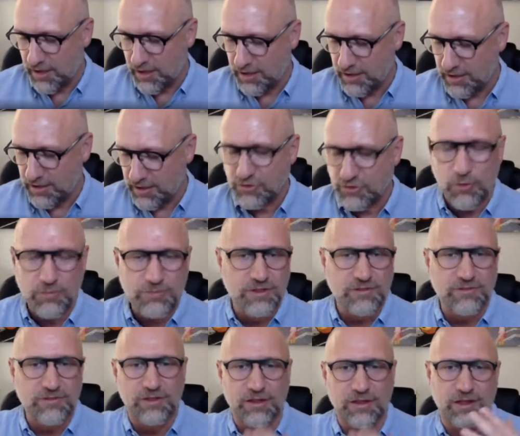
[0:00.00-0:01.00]
in terms
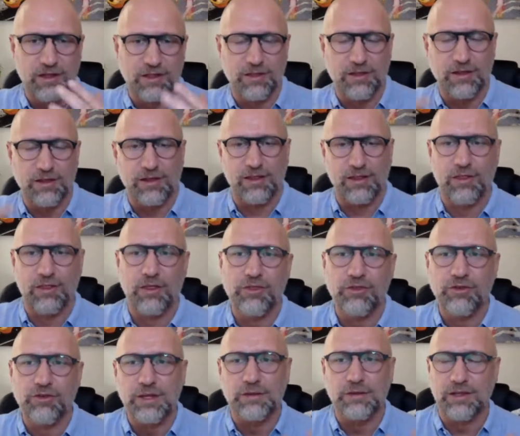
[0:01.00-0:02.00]
of the
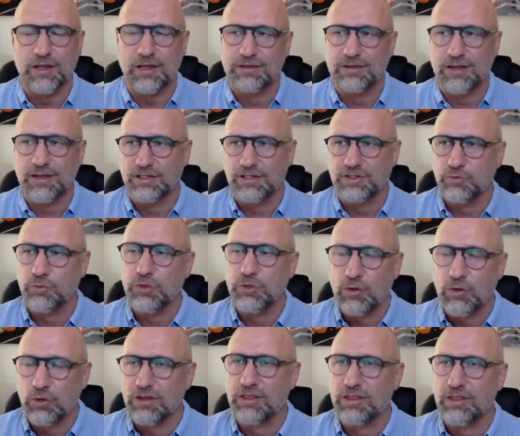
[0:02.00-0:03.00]
three touch, we
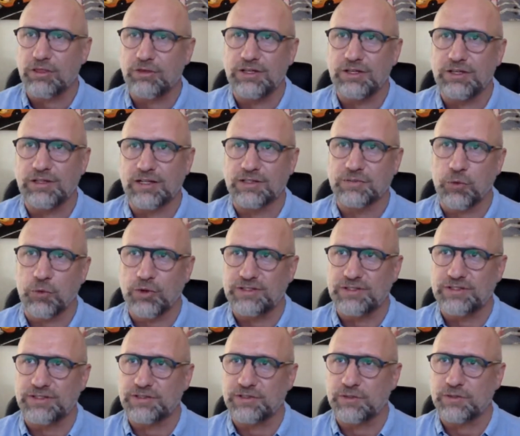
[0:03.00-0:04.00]
call it the 3 touch point
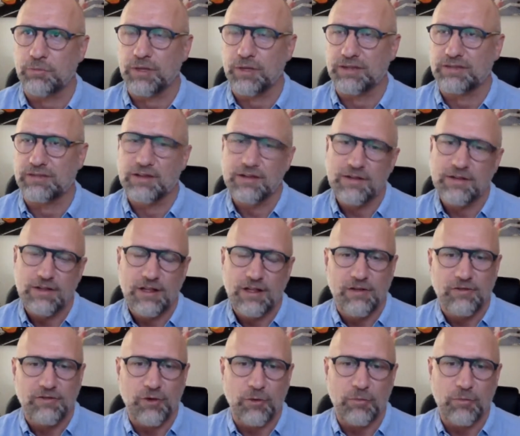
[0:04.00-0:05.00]
system, but
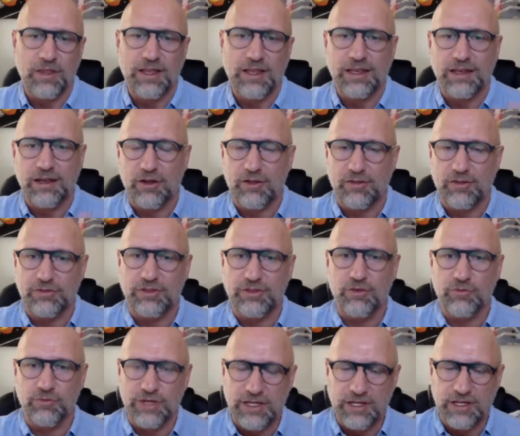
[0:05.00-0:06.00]
from
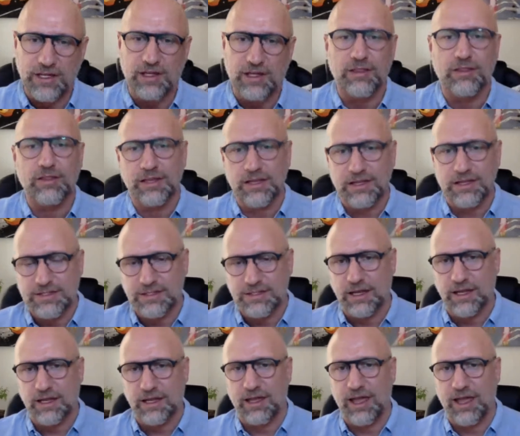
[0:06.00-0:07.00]
the reading, the
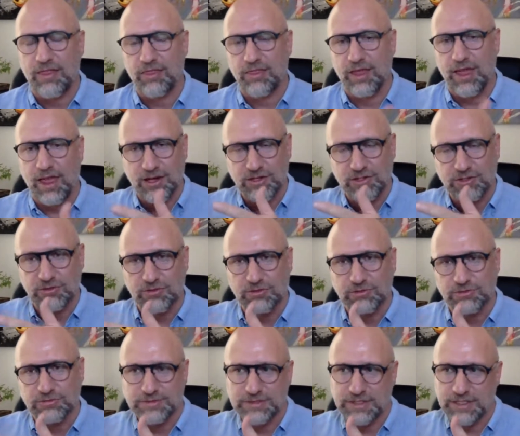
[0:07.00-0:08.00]
listening, and the
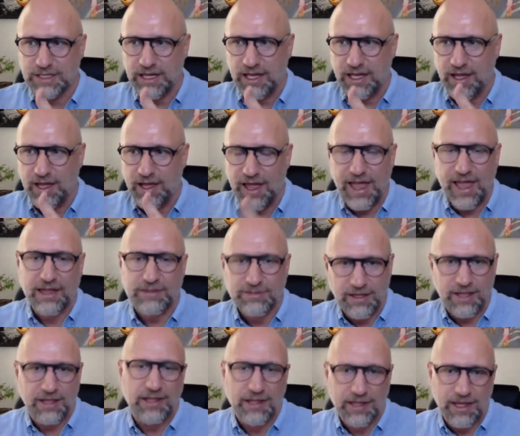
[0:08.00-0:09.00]
actual
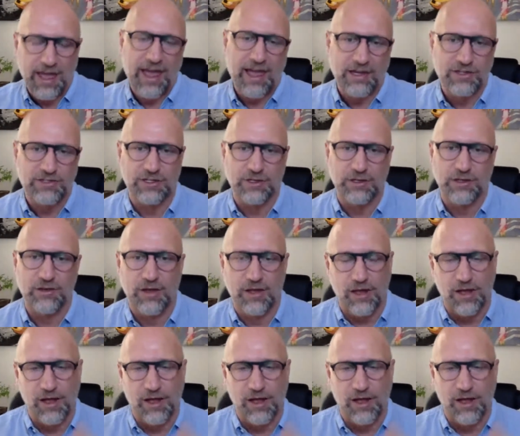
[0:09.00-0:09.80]
taking action